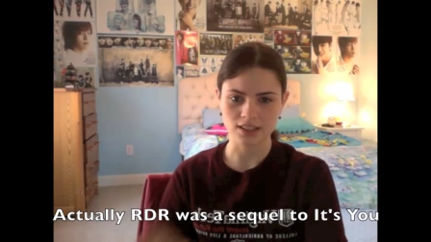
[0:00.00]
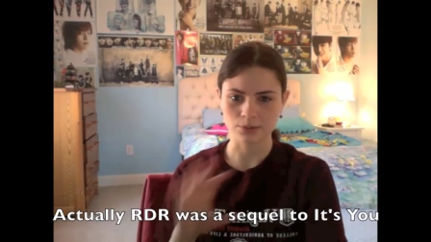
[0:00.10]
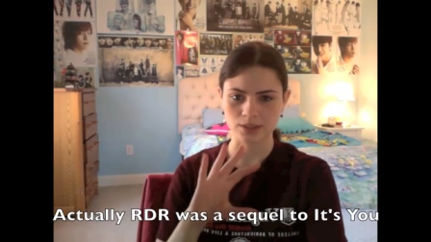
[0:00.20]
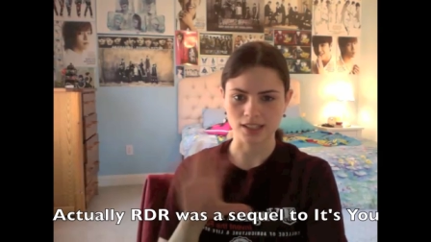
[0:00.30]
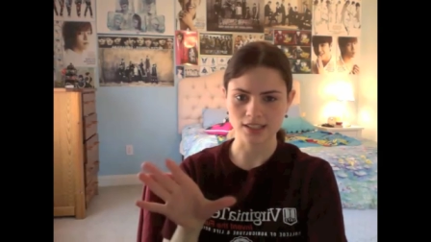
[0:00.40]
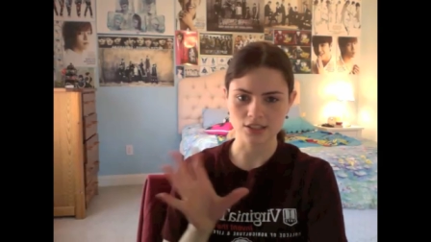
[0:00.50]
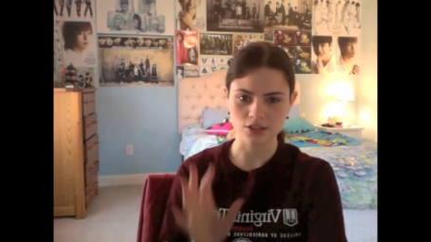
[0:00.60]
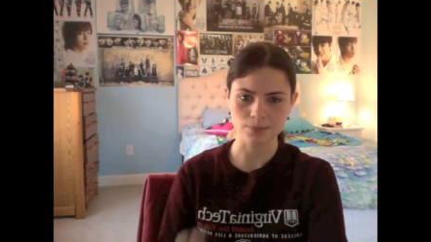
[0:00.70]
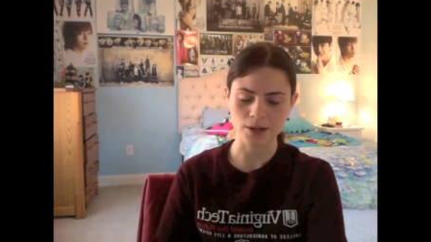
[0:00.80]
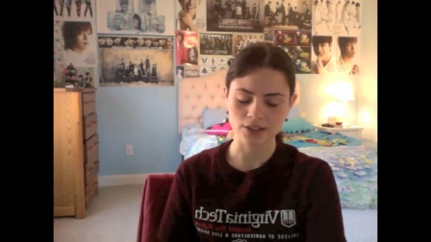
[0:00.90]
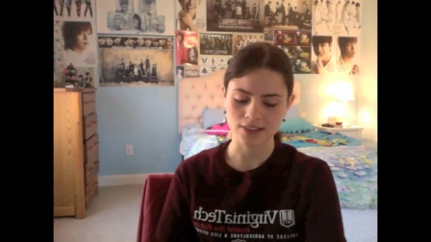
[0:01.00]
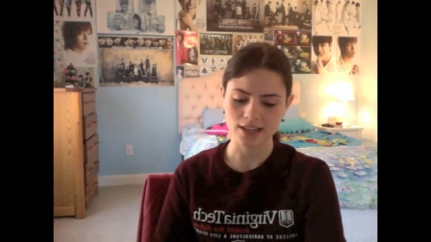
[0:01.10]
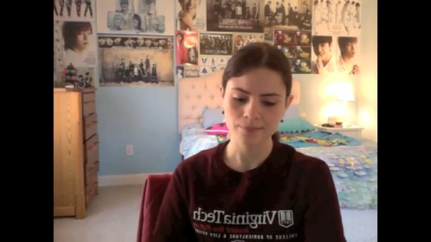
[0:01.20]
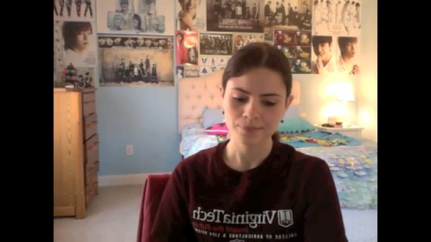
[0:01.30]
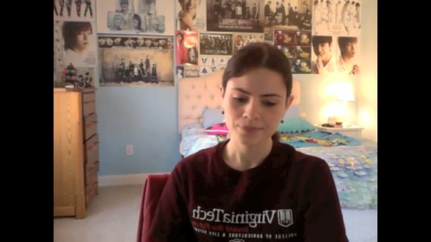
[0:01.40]
They were like a two-part
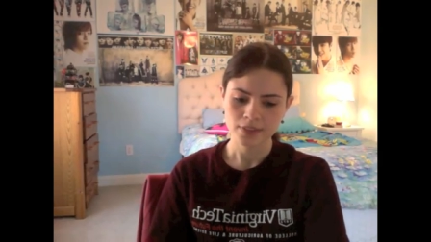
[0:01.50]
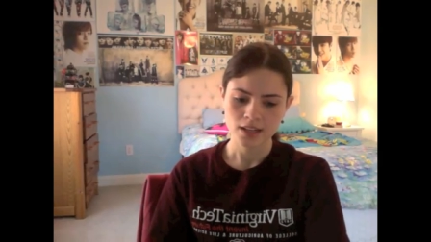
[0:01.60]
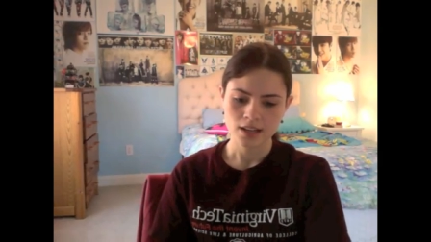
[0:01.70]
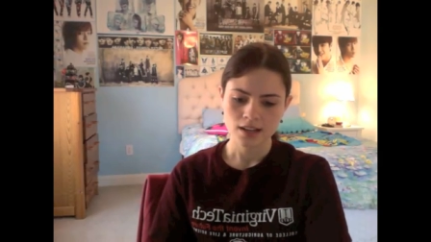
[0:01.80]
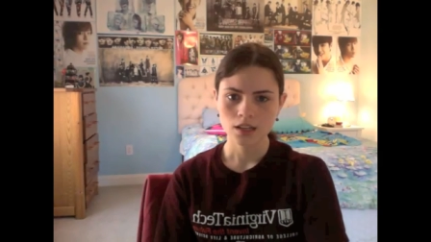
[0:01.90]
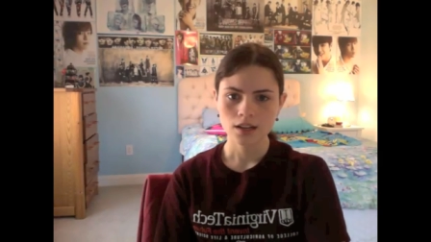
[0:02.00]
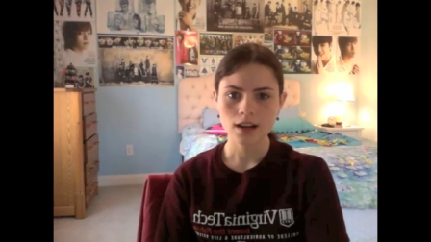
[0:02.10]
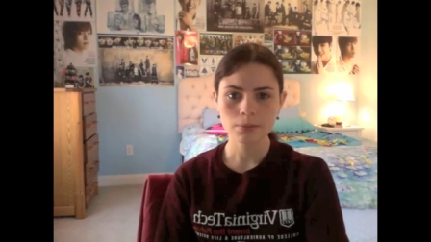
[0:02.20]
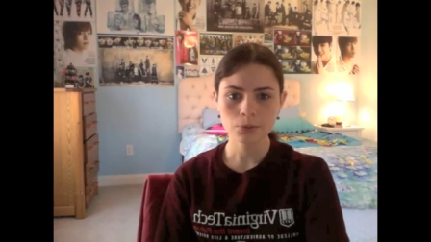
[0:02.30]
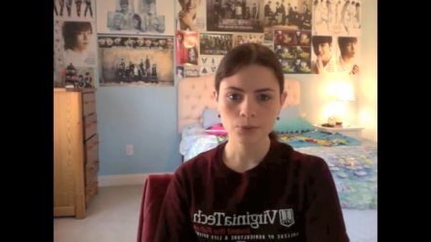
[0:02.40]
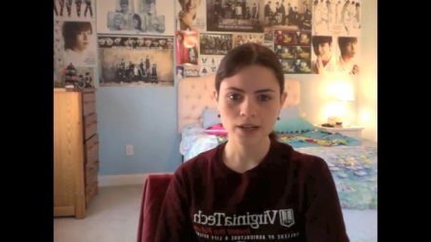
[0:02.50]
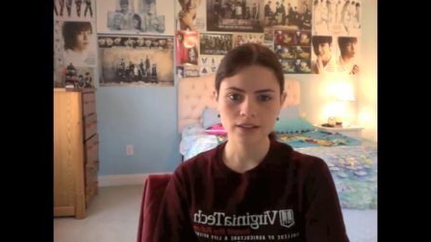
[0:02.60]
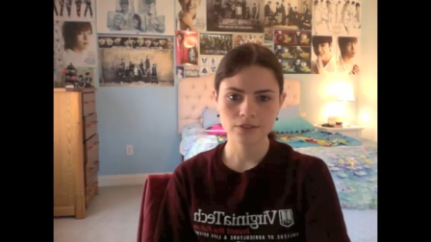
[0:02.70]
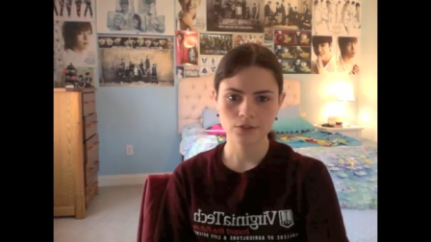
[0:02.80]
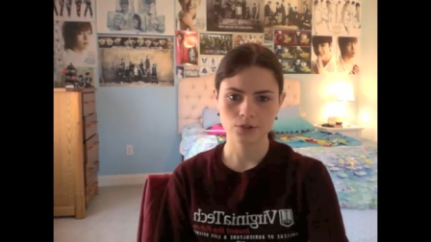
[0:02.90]
thing. I've been
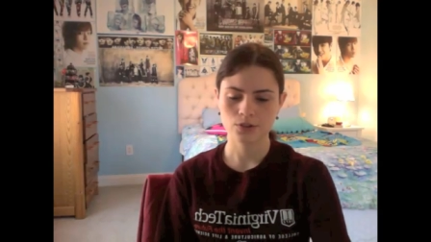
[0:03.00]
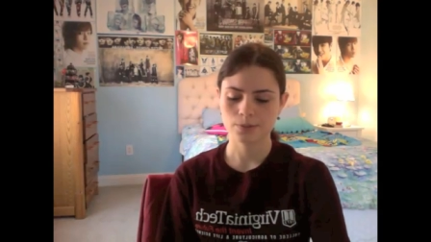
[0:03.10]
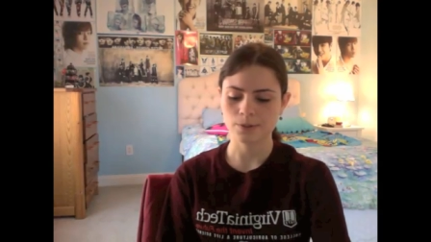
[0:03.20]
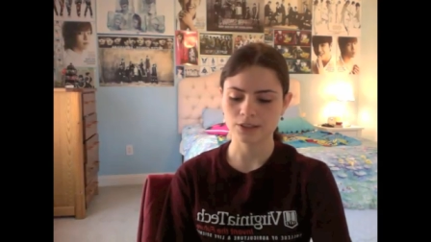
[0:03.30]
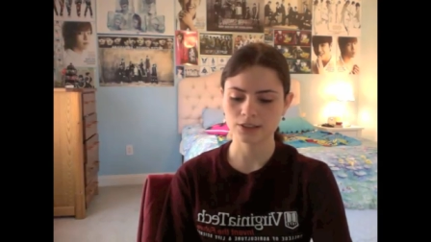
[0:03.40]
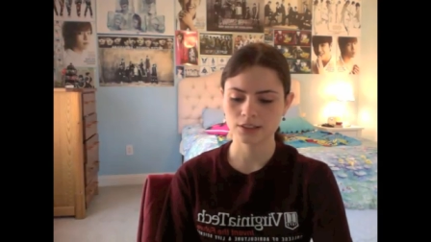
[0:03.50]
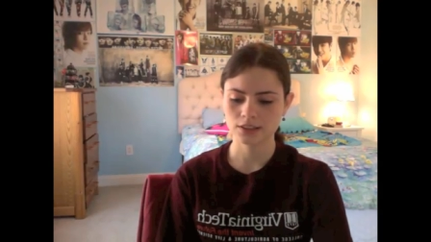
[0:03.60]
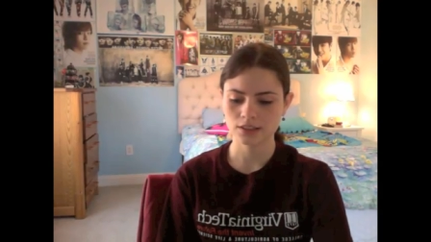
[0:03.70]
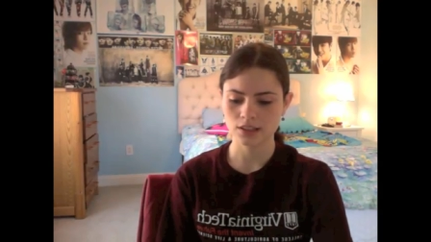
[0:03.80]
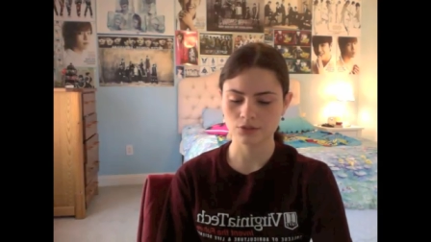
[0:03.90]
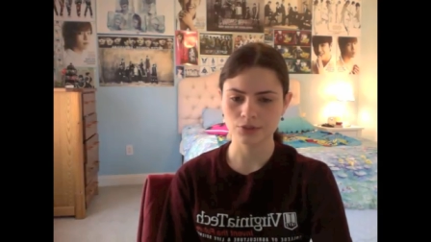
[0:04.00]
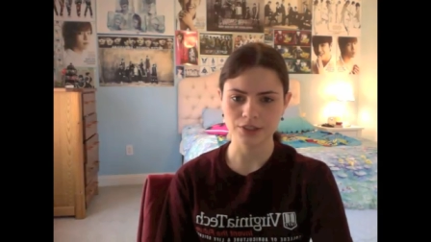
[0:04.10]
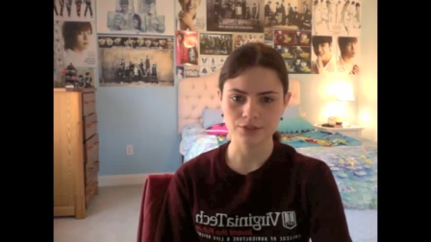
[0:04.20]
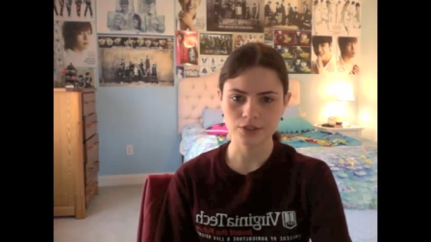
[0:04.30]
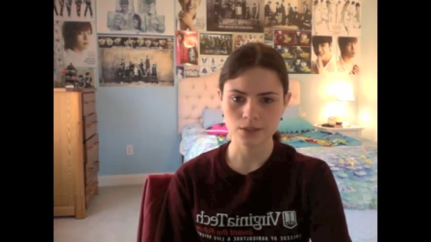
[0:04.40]
waiting for a response, a
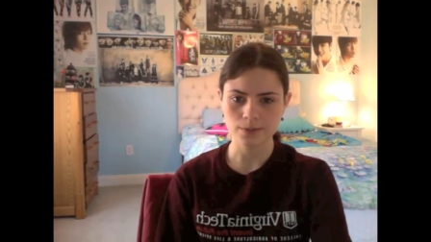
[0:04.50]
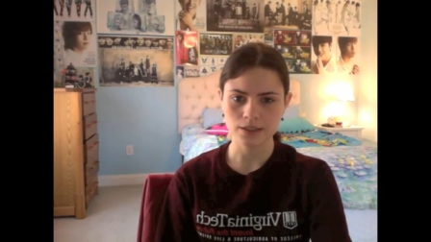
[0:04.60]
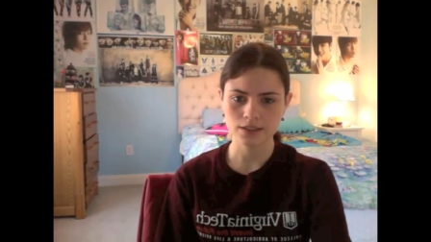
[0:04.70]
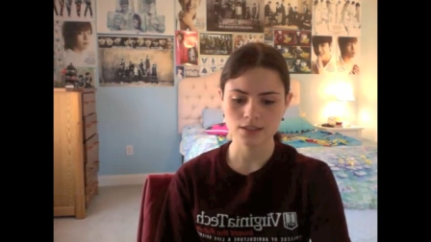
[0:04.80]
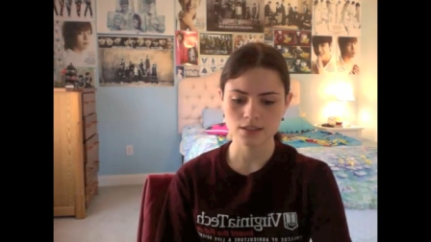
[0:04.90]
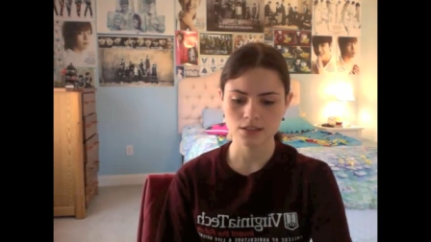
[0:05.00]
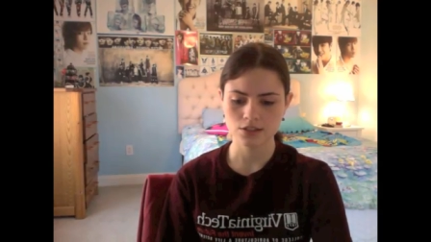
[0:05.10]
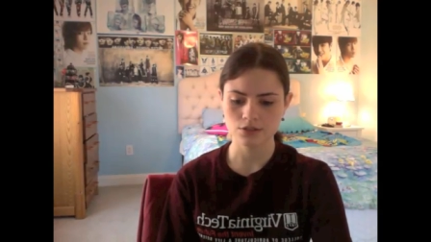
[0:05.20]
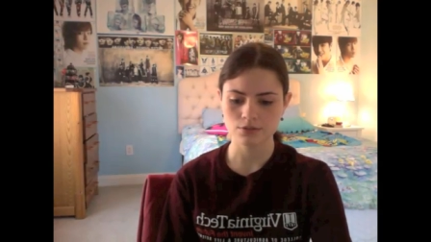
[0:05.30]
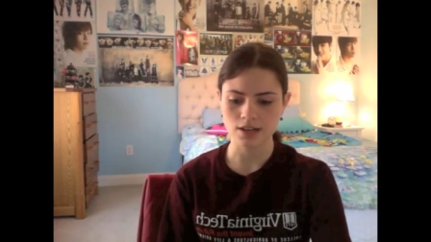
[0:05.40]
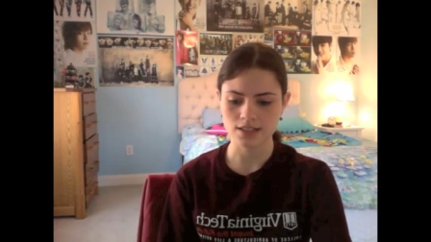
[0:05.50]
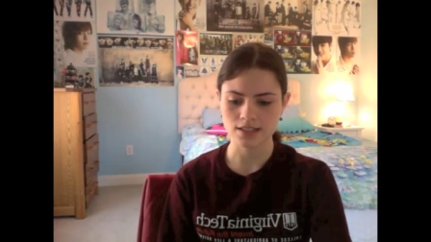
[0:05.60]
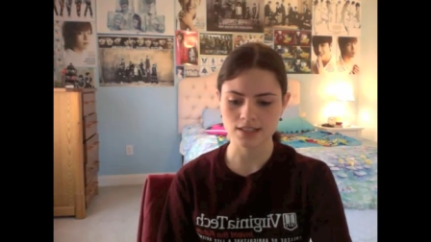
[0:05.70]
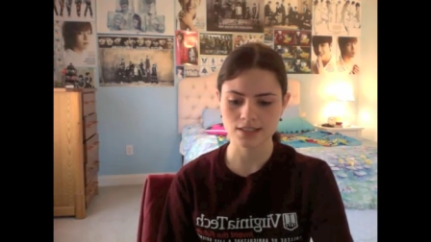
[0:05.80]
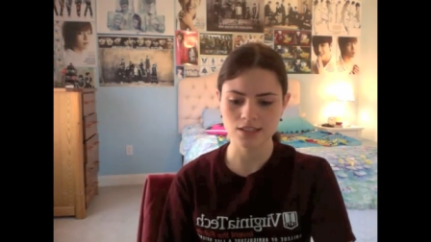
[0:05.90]
real response, to
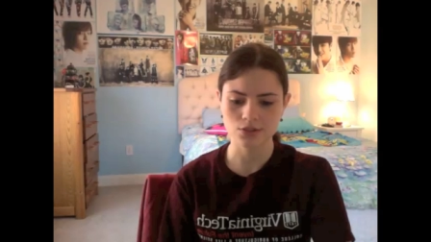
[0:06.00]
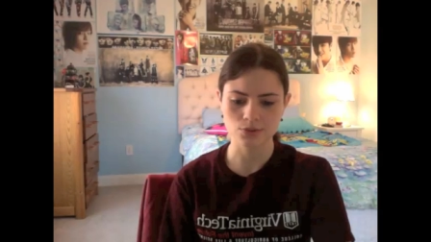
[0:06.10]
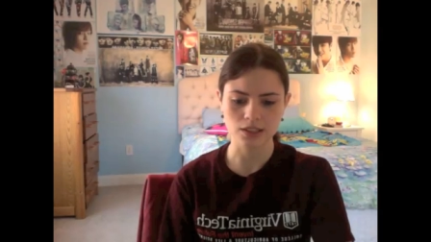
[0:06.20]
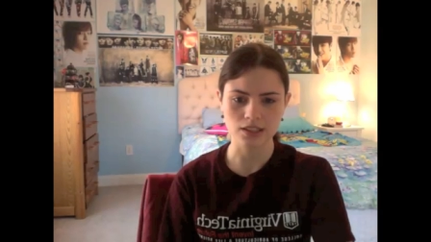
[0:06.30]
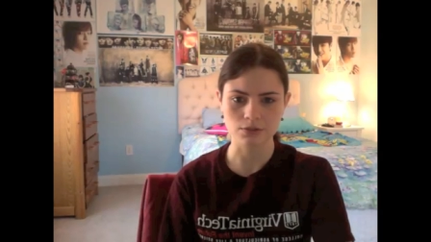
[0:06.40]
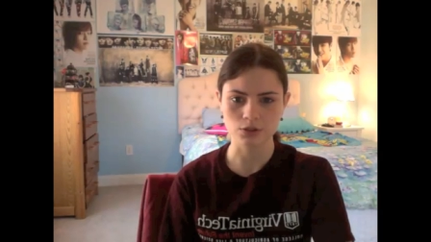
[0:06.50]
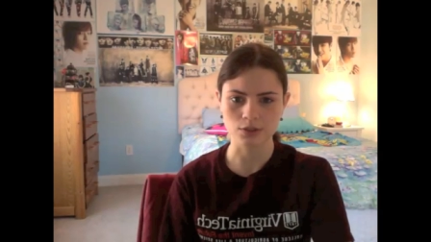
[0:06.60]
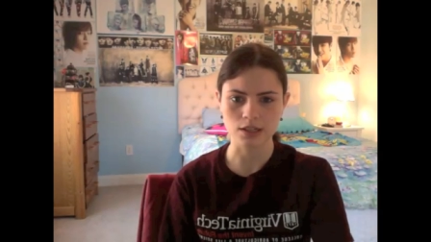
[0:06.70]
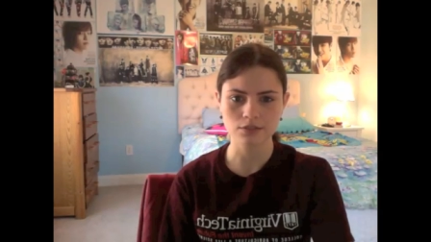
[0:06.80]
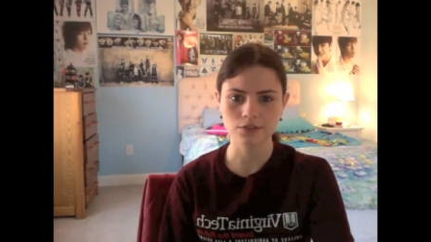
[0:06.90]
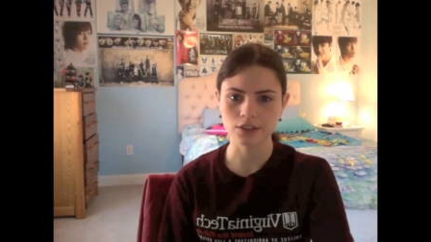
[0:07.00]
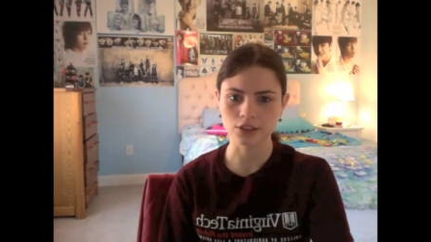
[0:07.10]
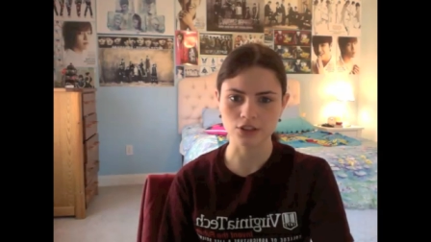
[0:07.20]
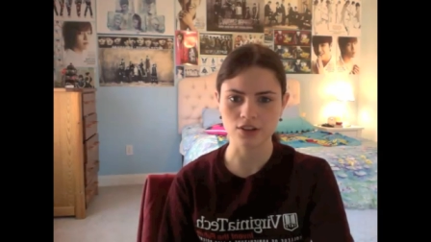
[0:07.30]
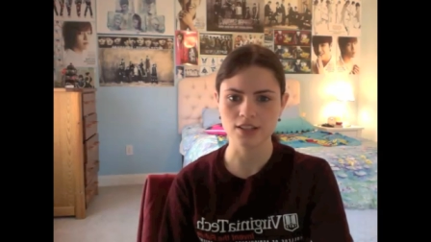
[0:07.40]
SNSD's Run Devil Run for the
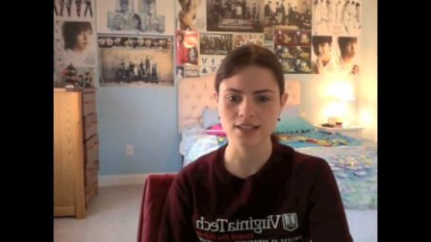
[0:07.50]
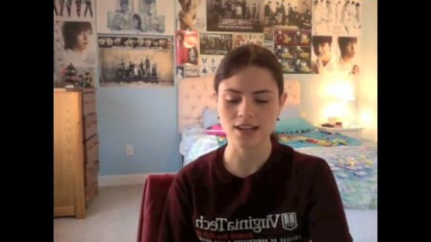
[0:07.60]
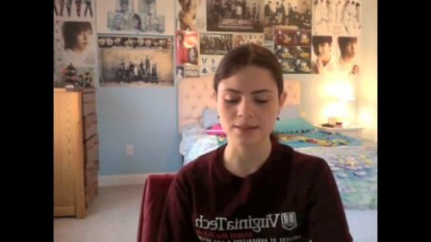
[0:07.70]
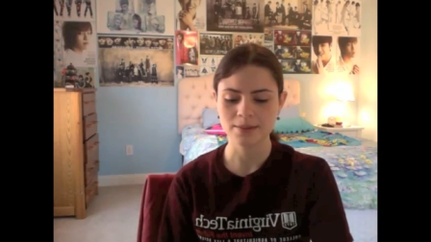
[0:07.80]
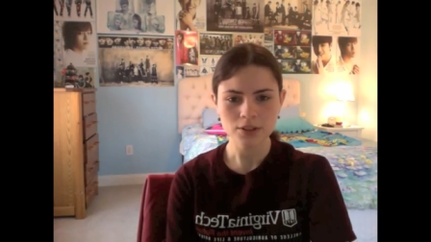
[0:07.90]
longest time.